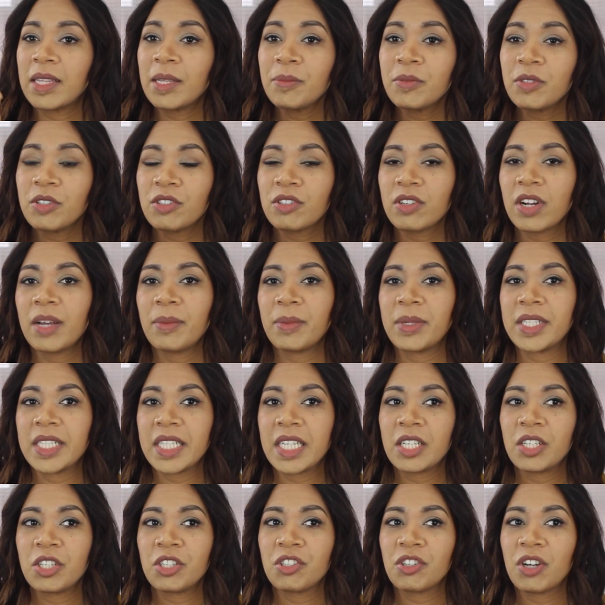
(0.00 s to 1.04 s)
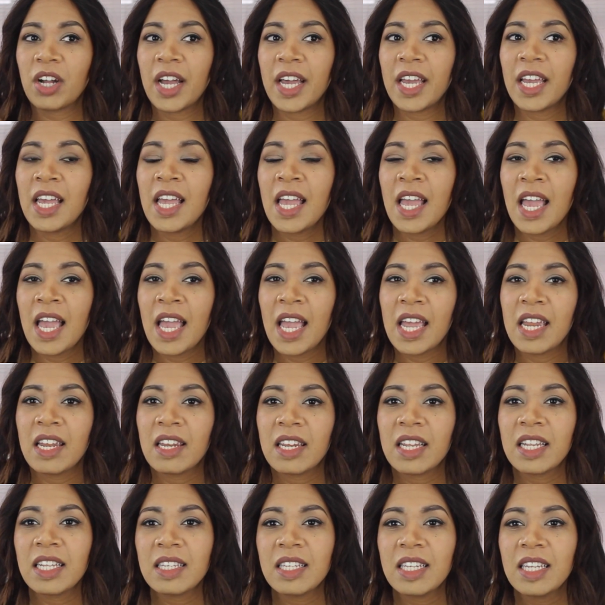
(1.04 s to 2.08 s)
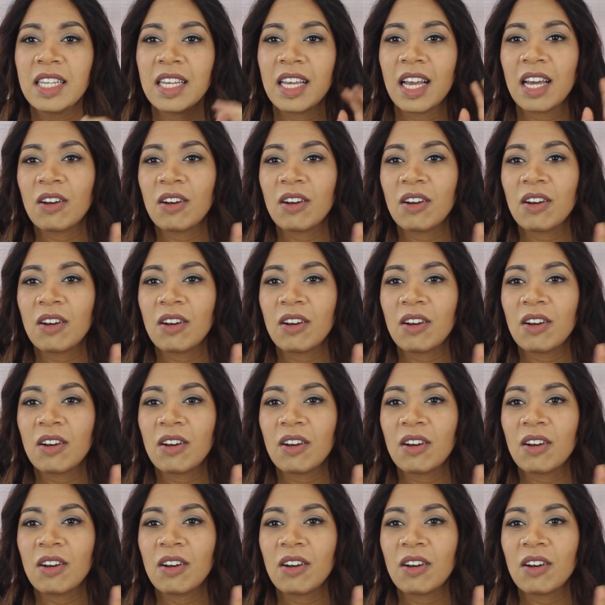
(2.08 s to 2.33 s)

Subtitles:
lips are dry, my skin is dry, and lately,